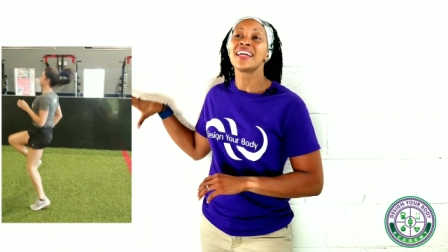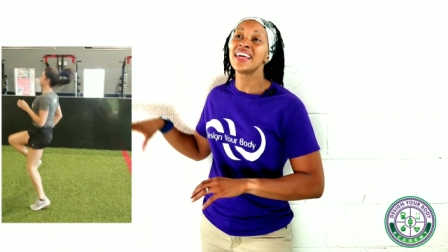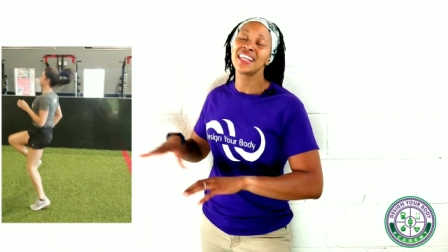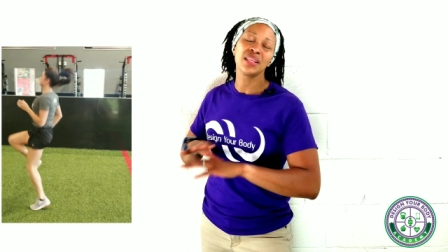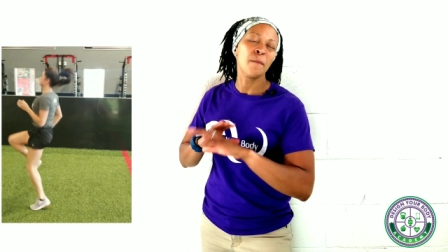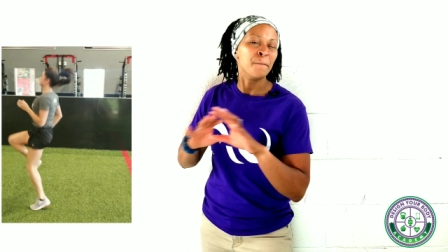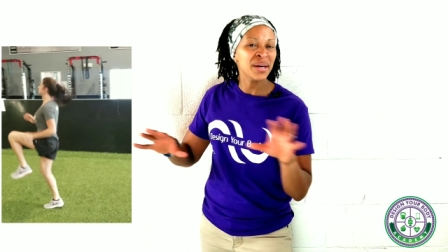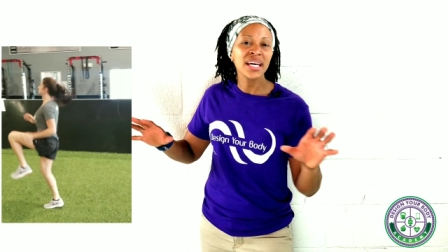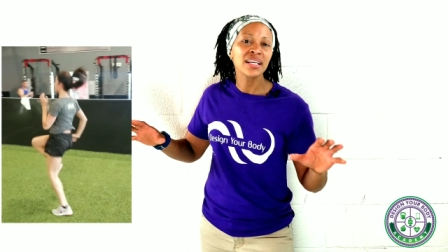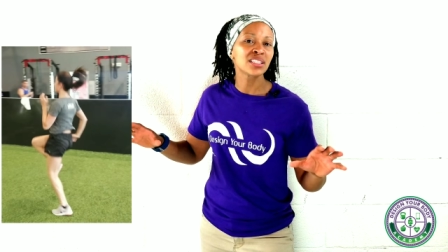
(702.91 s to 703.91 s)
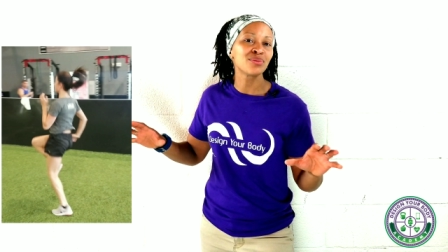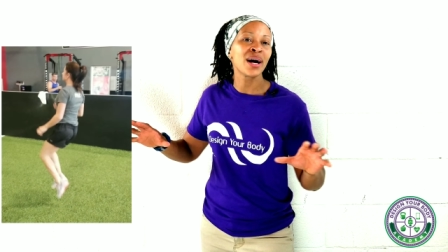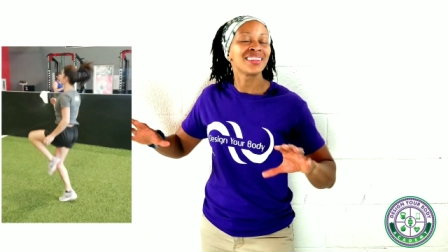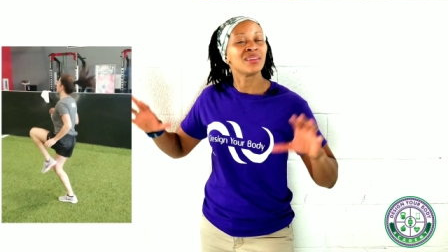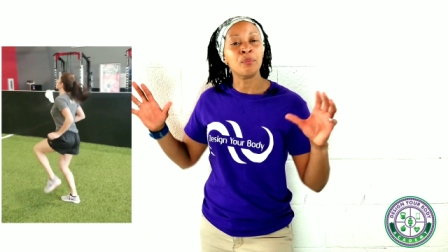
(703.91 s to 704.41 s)
getting the biggest
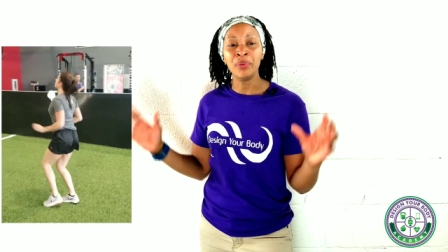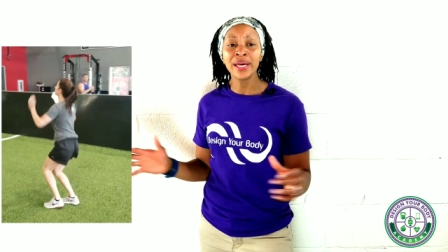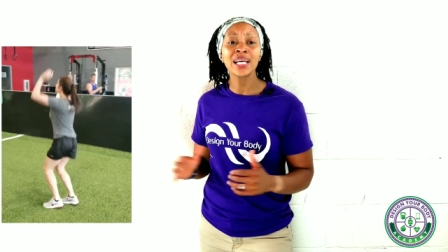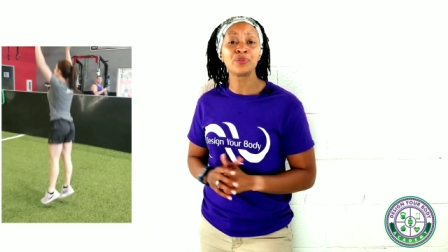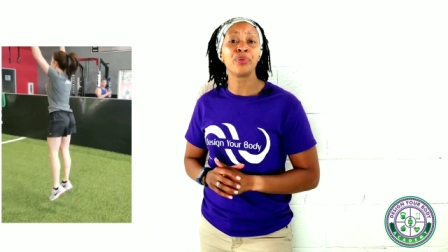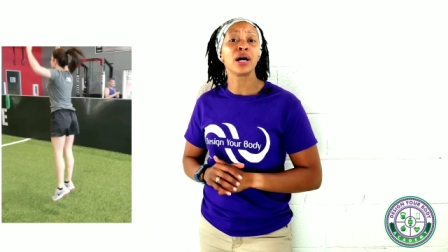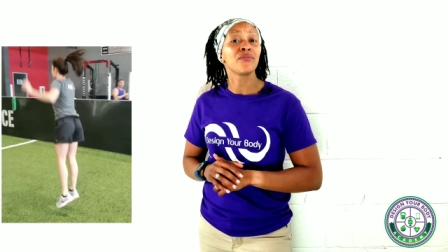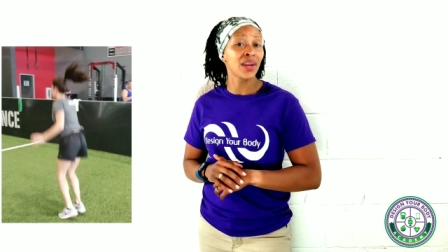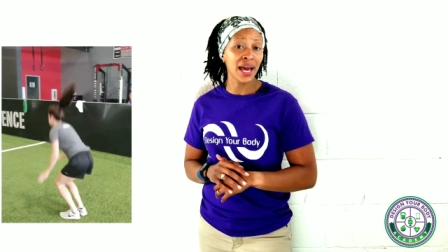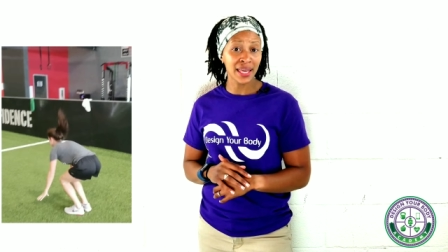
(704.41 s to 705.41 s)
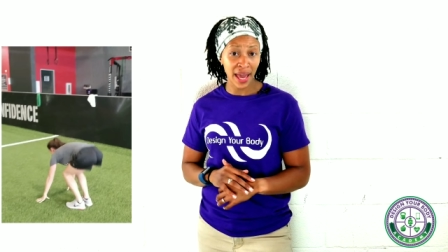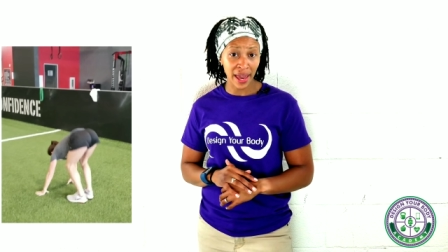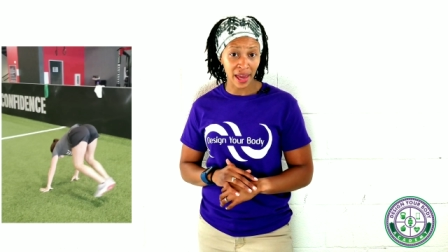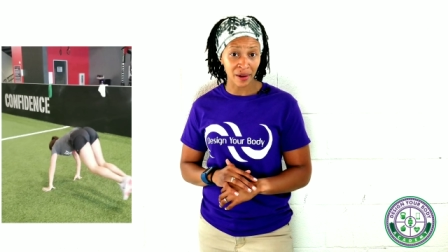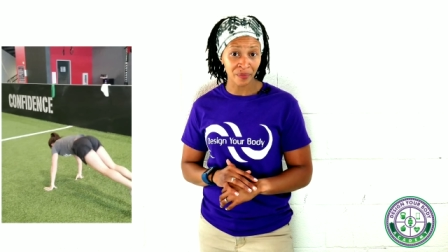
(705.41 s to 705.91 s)
sweat, the biggest burn that I
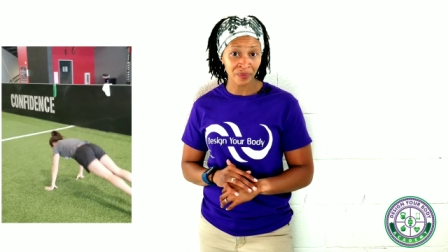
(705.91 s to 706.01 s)
can.